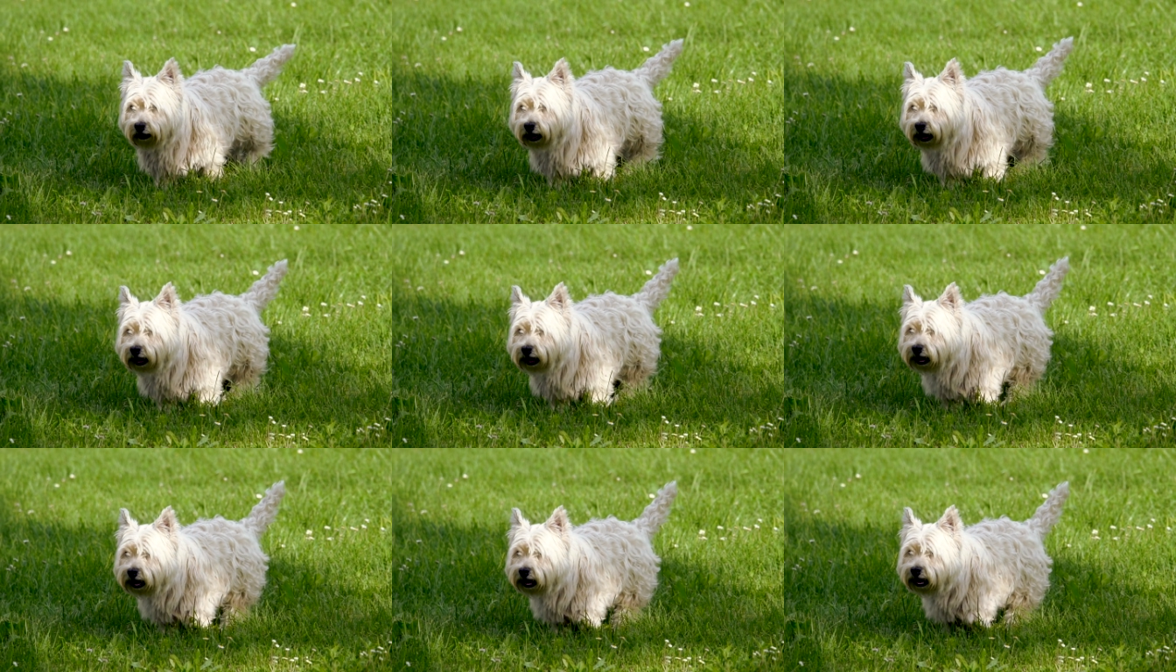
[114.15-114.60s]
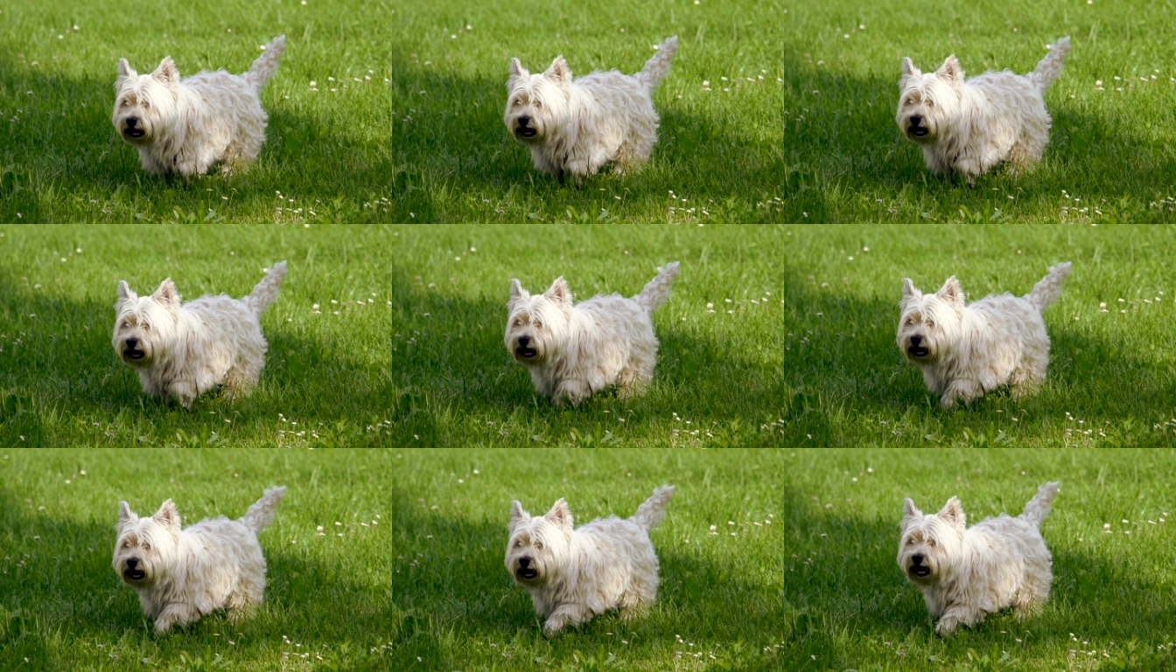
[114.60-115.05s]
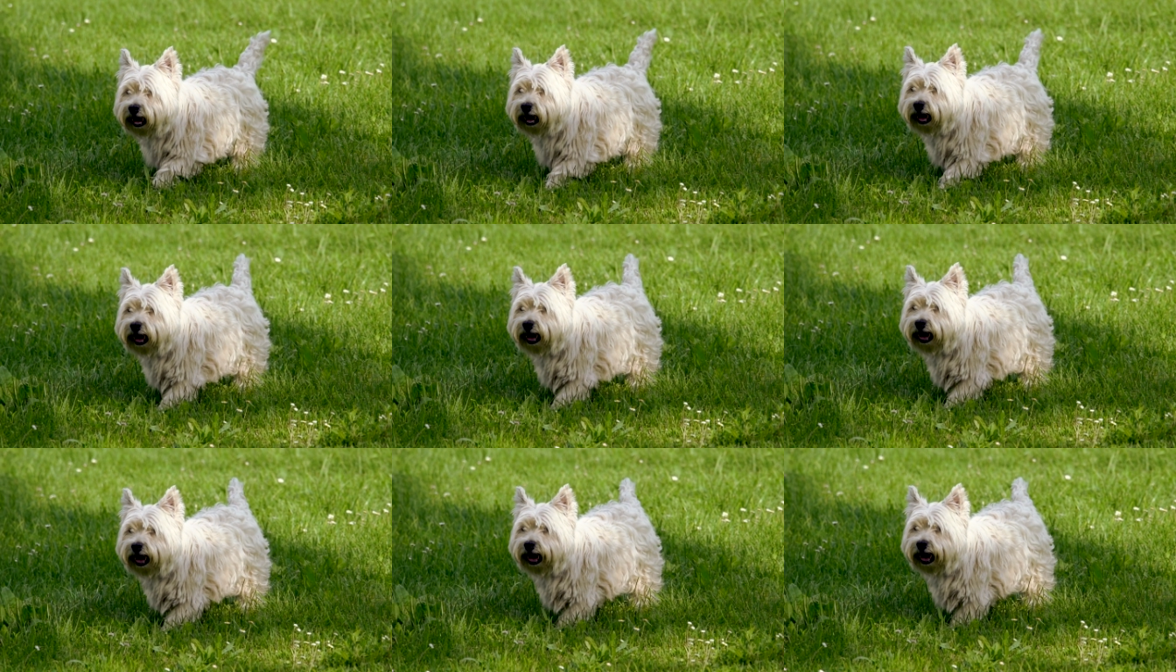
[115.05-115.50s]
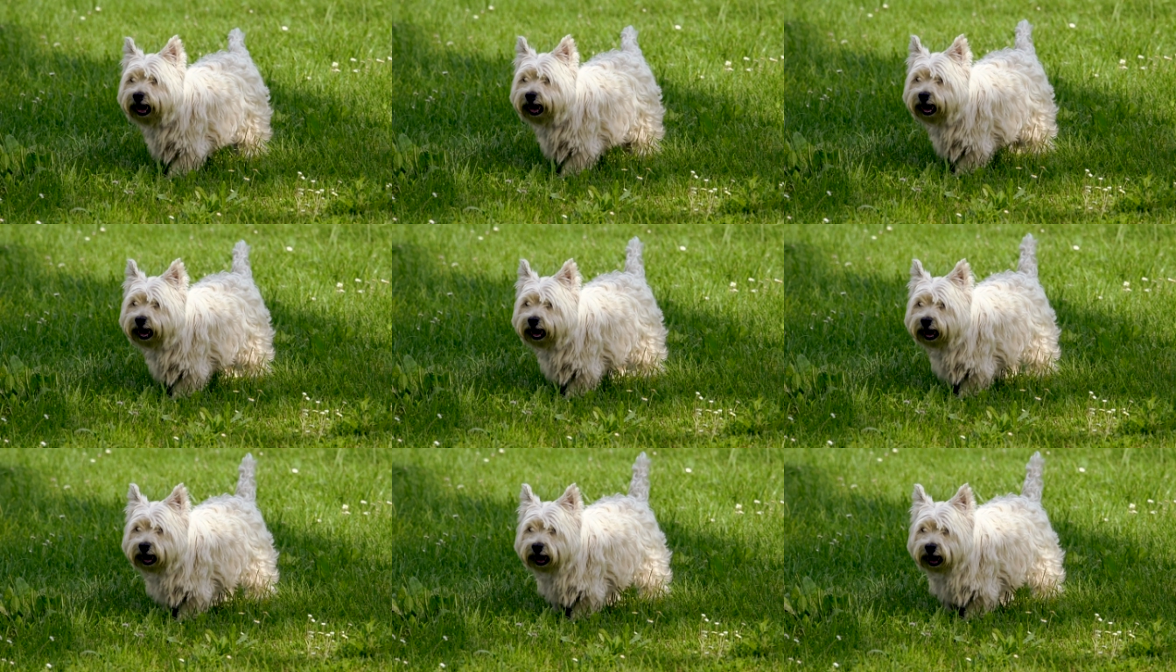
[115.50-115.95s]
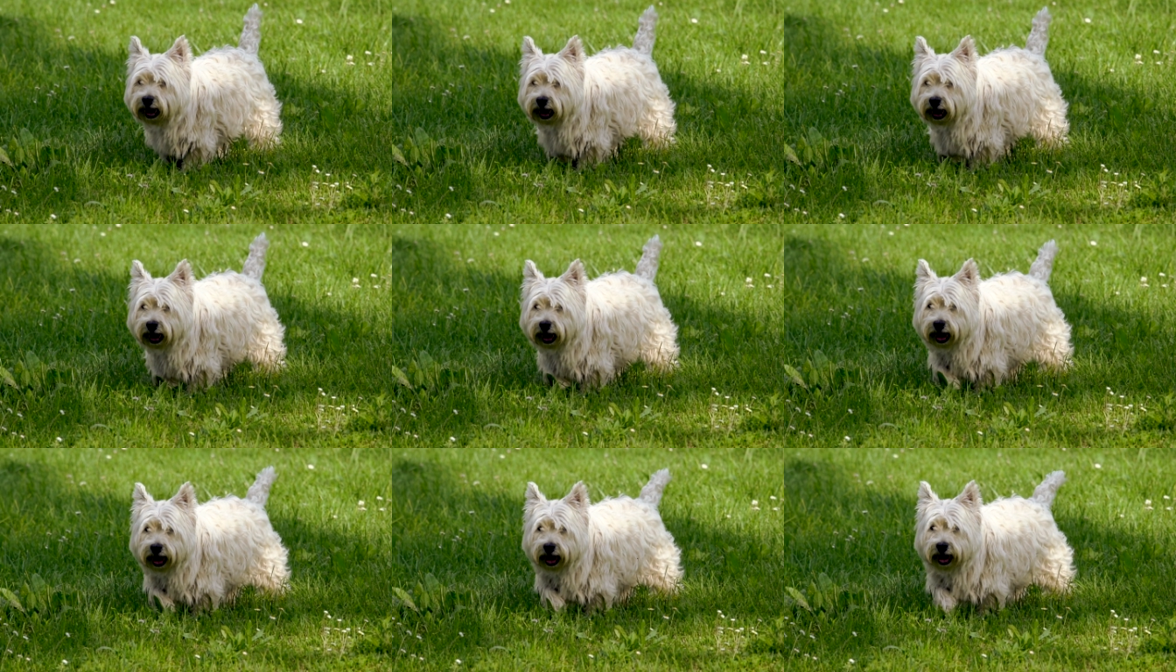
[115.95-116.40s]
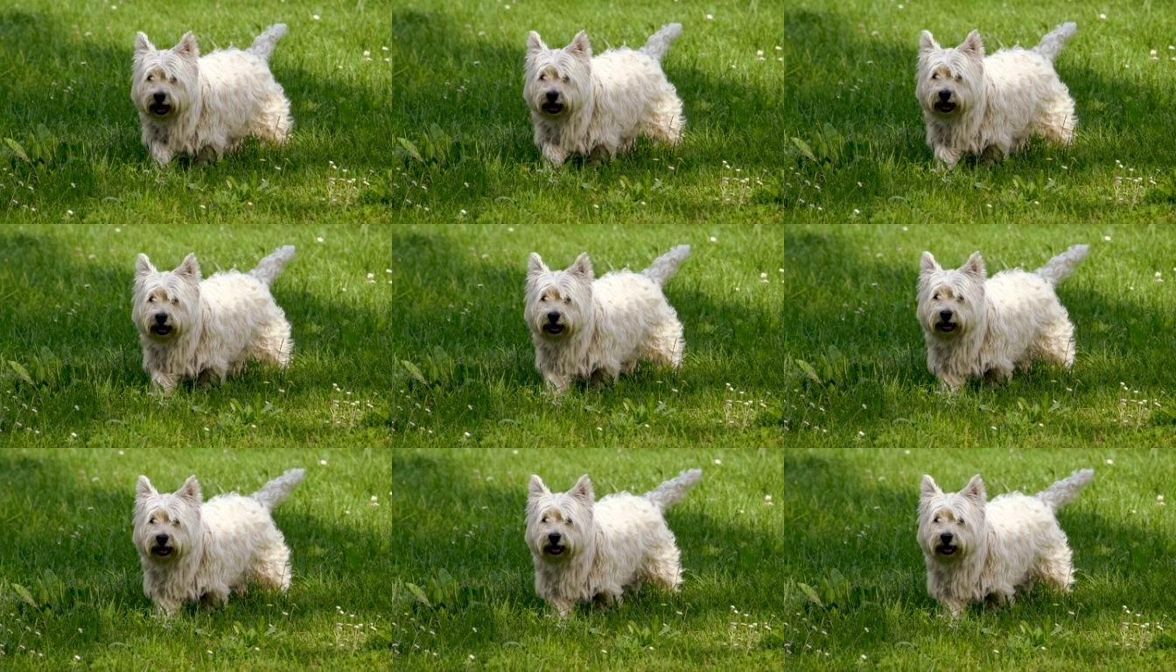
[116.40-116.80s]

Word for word: This dog has long hair.